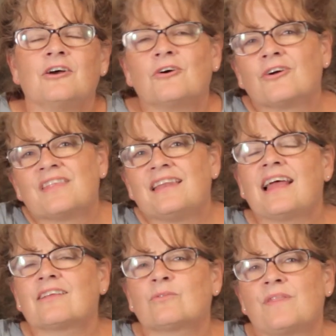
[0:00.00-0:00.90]
Or the
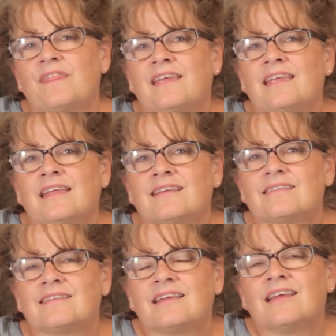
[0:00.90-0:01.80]
next one thing
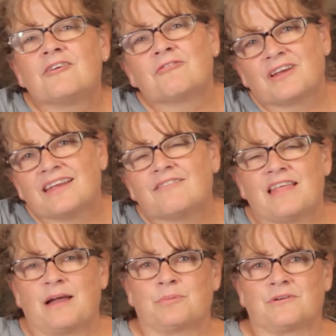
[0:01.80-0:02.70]
is forgive
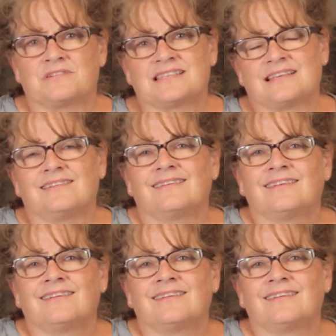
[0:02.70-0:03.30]
that person.